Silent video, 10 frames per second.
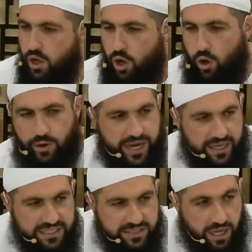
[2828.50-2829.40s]
Or at
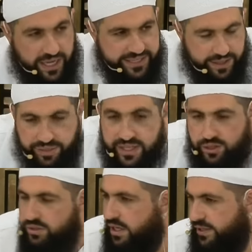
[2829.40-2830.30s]
least I like to think
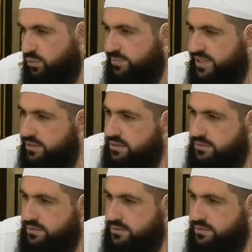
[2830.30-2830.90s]
you like women.